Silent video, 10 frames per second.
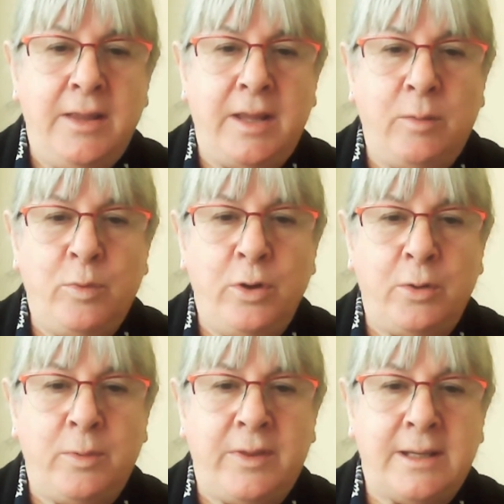They
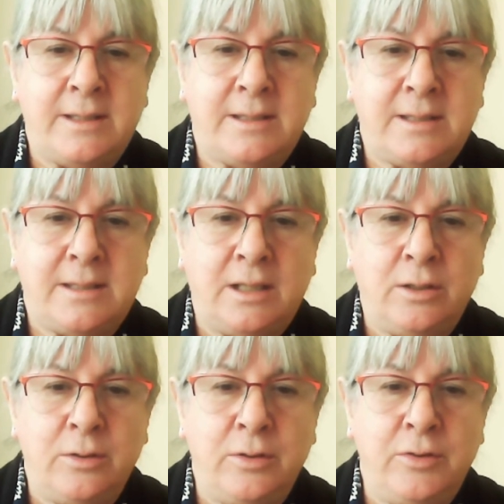work with us,
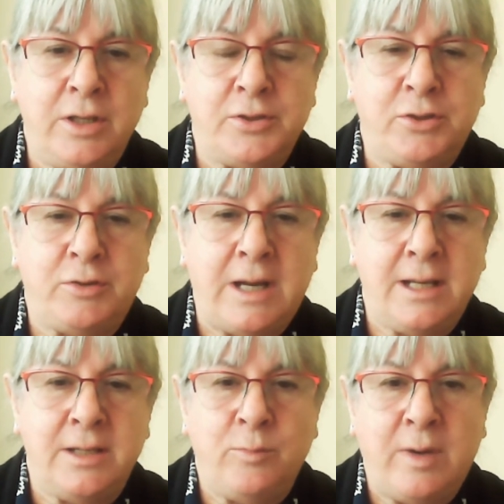learn the
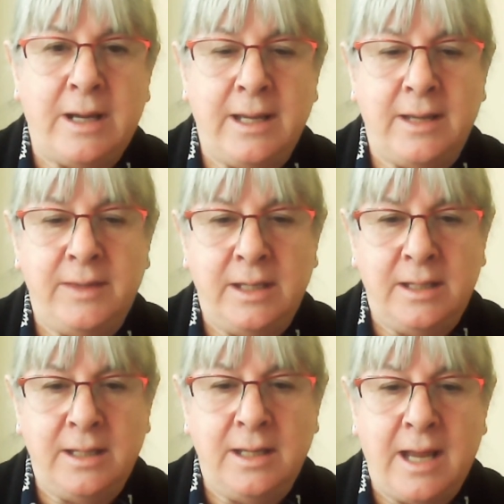Australian way, and
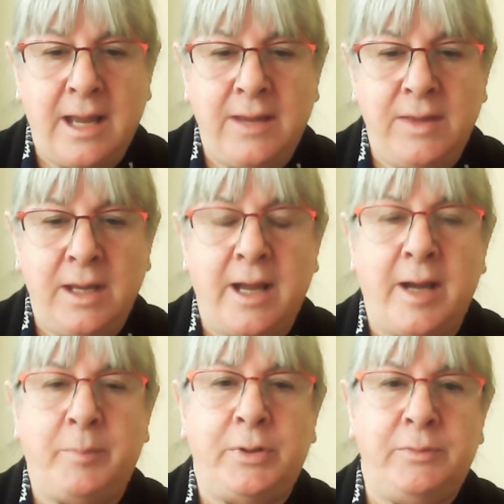then gain their
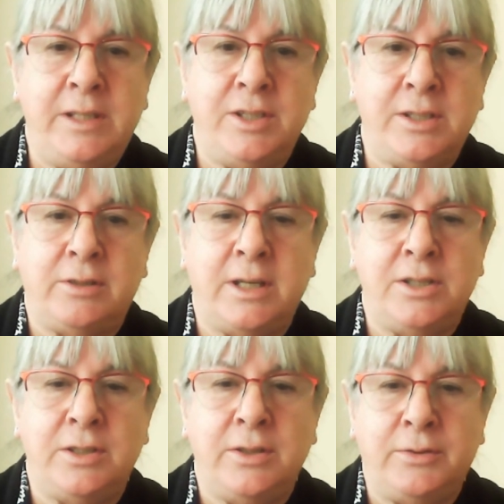APRA
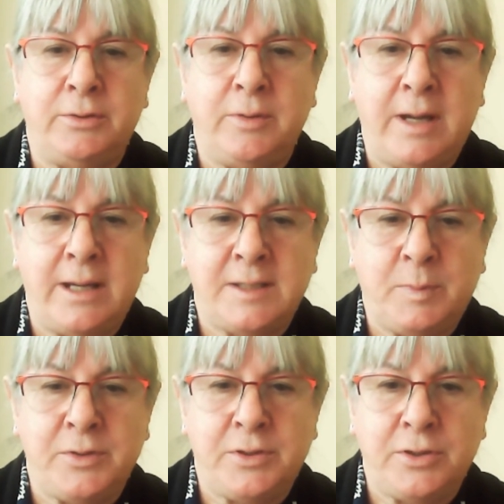registration through our
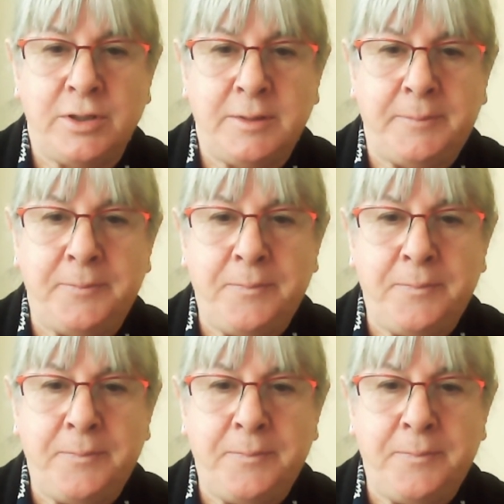sponsorship.